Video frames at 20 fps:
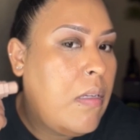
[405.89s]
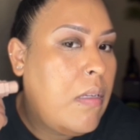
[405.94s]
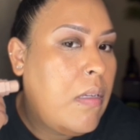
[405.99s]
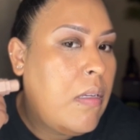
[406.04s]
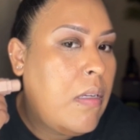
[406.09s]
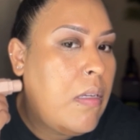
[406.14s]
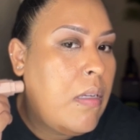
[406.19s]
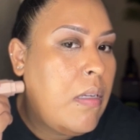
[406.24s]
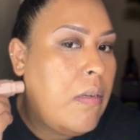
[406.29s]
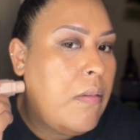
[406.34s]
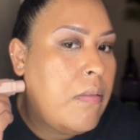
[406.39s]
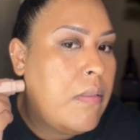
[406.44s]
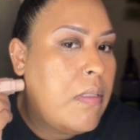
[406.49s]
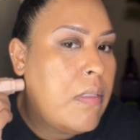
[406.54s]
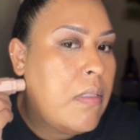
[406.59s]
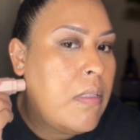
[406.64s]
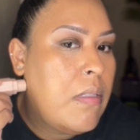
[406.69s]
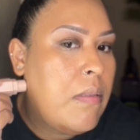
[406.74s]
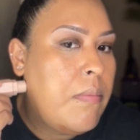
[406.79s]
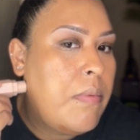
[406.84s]
and I'm just
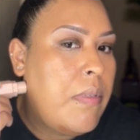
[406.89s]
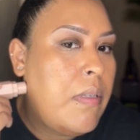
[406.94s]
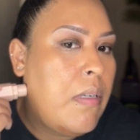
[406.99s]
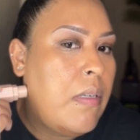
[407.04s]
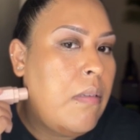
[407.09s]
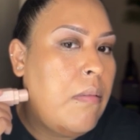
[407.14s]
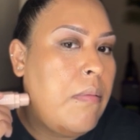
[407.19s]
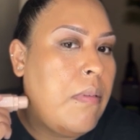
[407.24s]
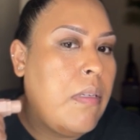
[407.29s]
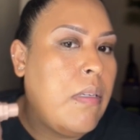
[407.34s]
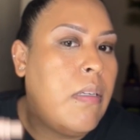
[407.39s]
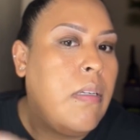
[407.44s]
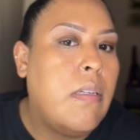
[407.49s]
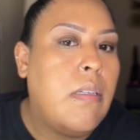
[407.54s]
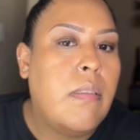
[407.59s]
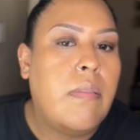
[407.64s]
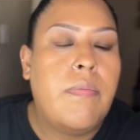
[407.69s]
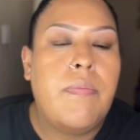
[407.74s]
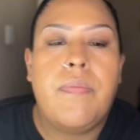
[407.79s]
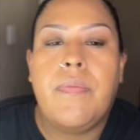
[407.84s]
gonna put a little
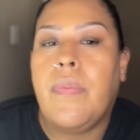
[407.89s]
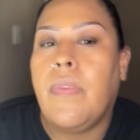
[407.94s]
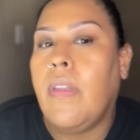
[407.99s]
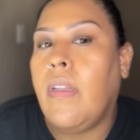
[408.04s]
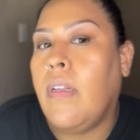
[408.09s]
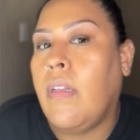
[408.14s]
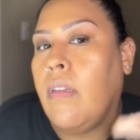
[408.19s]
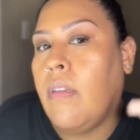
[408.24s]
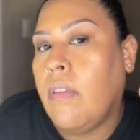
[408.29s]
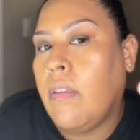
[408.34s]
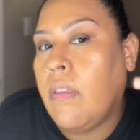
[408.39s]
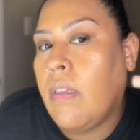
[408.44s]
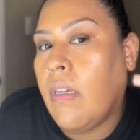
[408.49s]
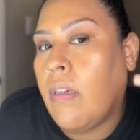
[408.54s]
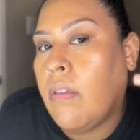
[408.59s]
and a little dot.